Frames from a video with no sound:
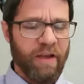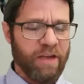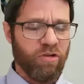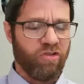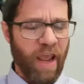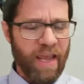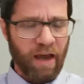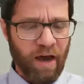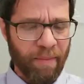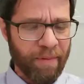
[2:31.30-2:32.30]
to
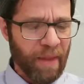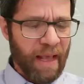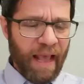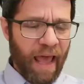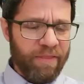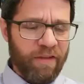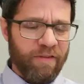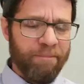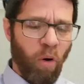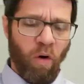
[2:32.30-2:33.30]
Jacob. And this
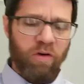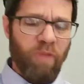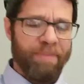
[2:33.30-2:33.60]
important